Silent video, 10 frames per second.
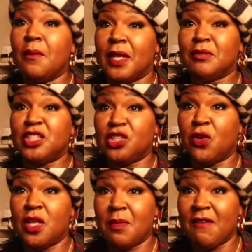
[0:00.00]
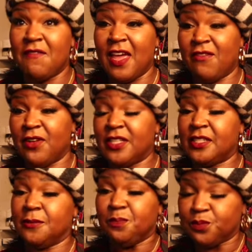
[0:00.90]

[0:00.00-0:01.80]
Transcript: but I'm just showing you my favorites.